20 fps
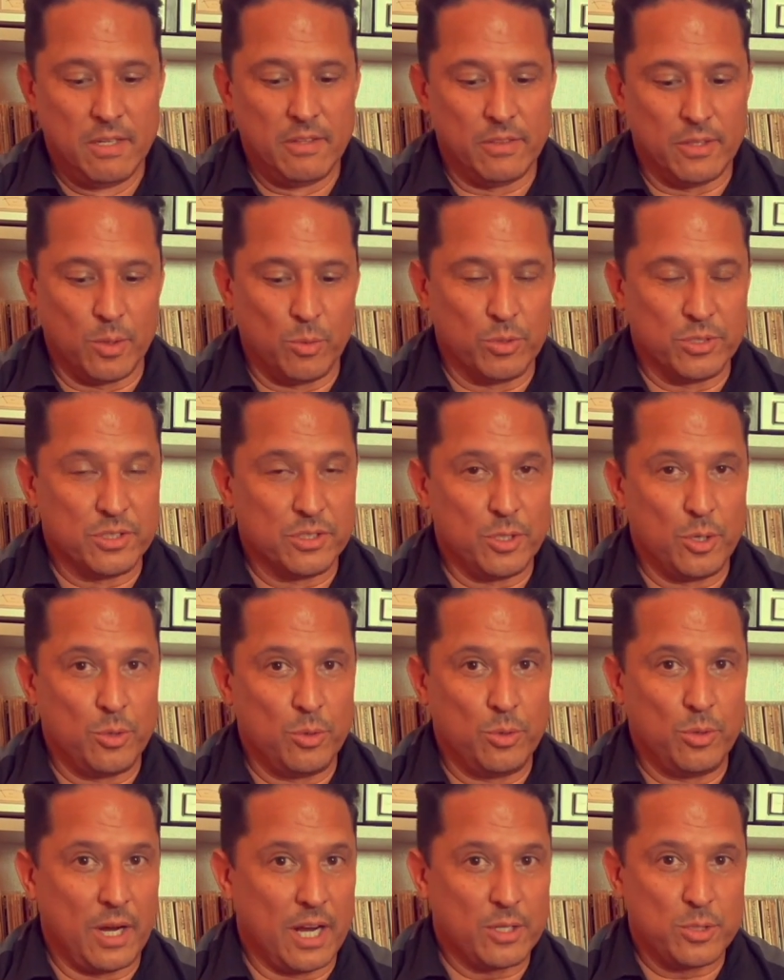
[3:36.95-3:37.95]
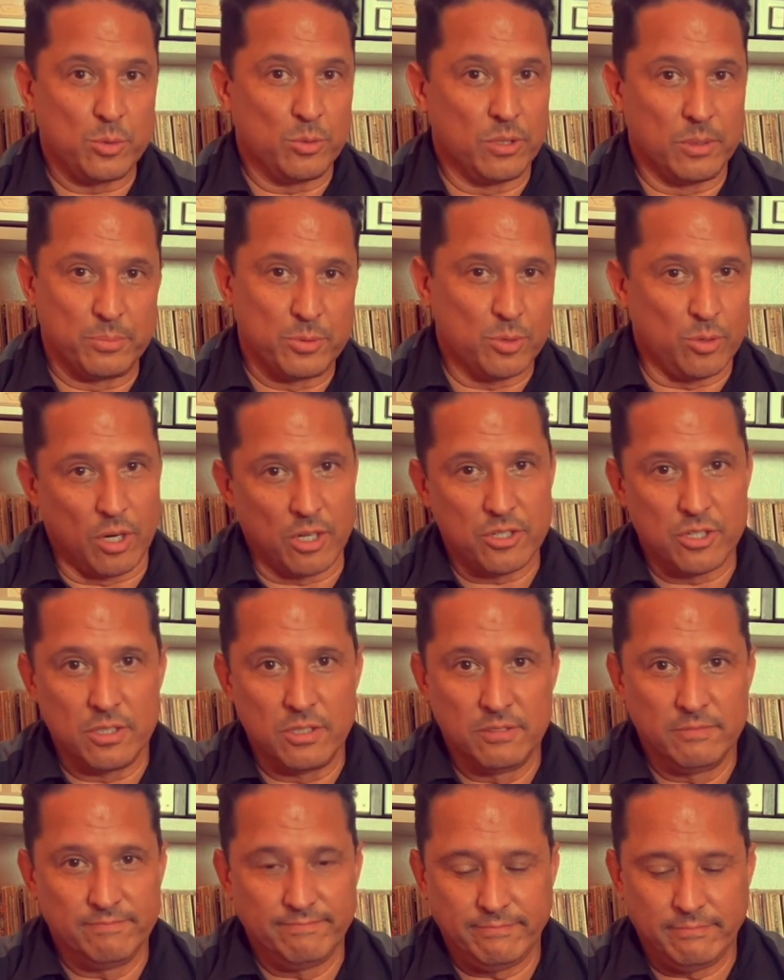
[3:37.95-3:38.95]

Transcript: There was no actual obstruction.